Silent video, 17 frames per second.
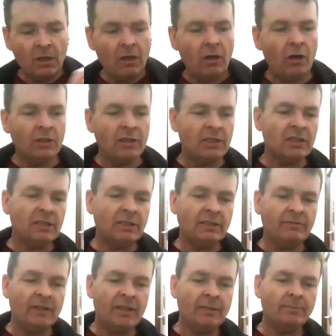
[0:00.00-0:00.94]
on this
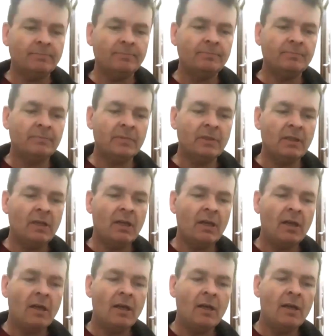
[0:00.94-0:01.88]
lever.
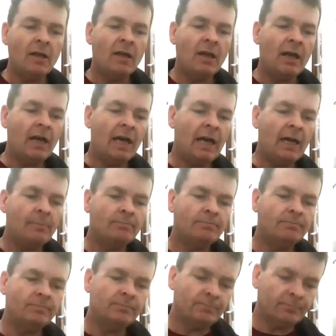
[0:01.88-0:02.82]

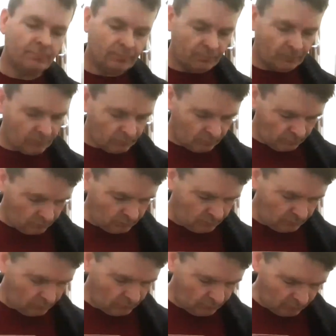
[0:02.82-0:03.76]

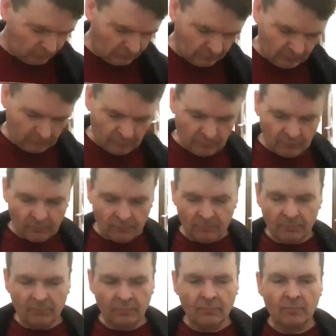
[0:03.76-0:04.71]

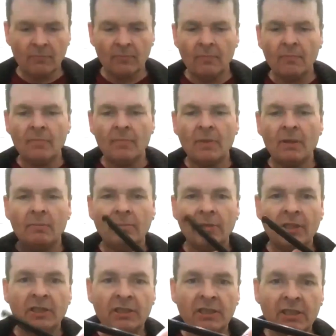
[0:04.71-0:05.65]

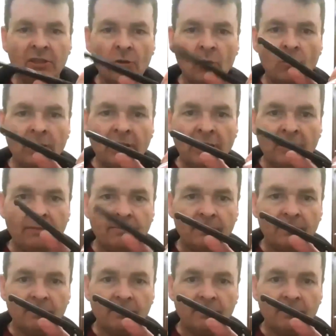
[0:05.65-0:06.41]
Because this is only